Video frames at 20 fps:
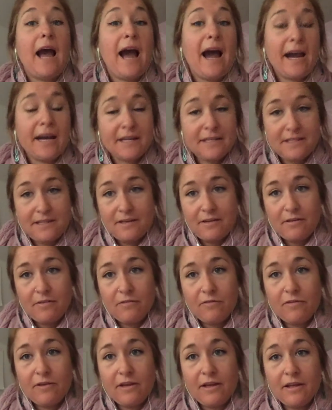
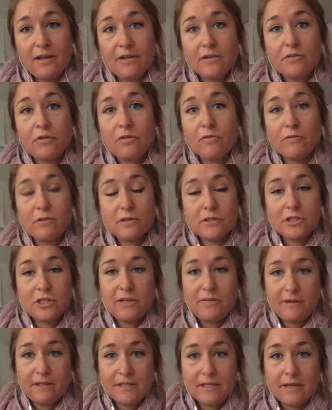active and
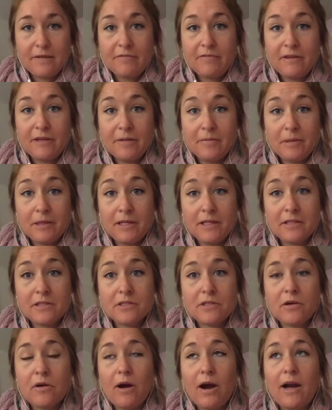overachieving type family.
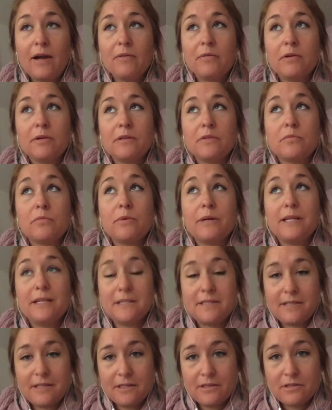So I was
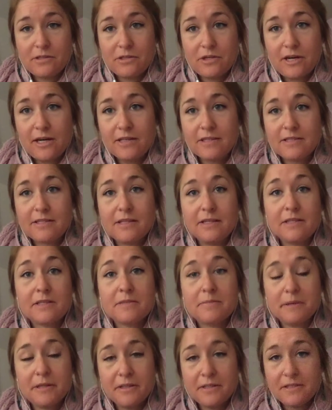witnessing stress and
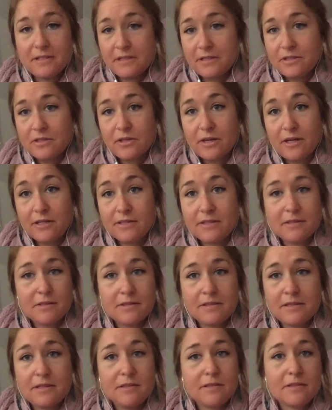experiencing stress
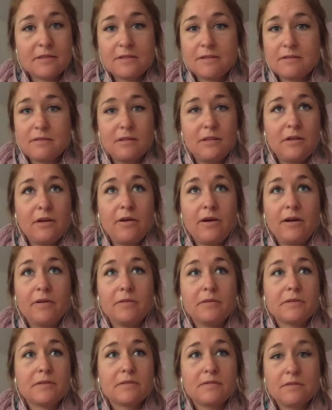since, I
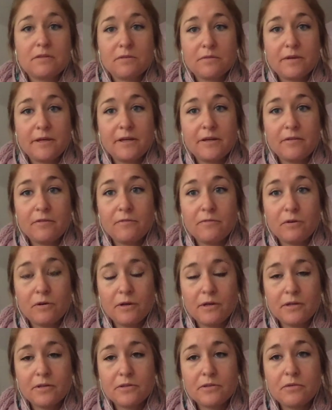was 3 or
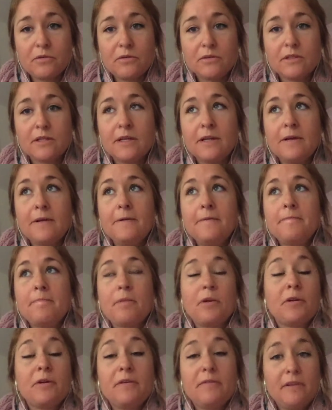4 years old
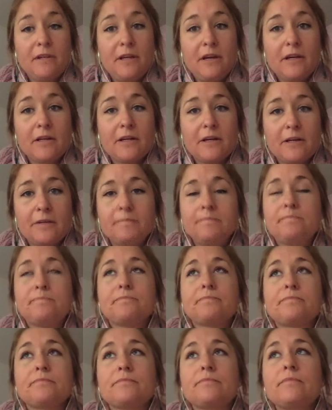or even younger.
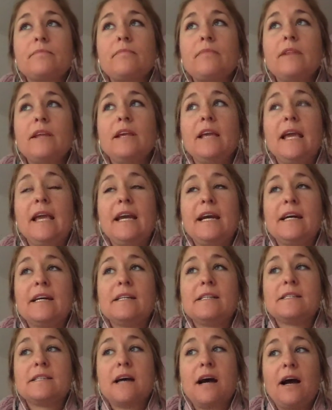
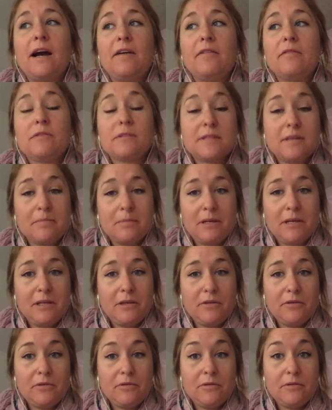And I was somebody
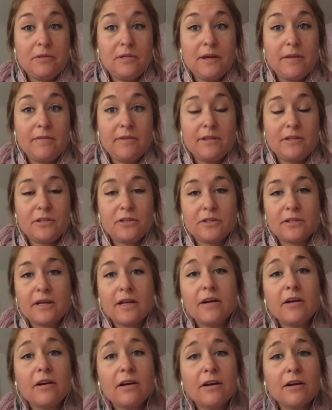who definitely took
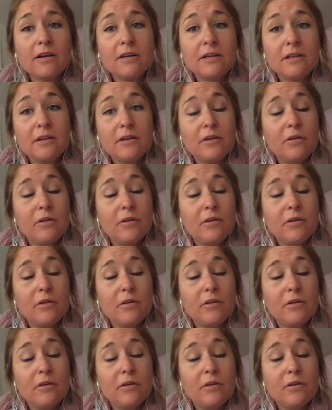that on,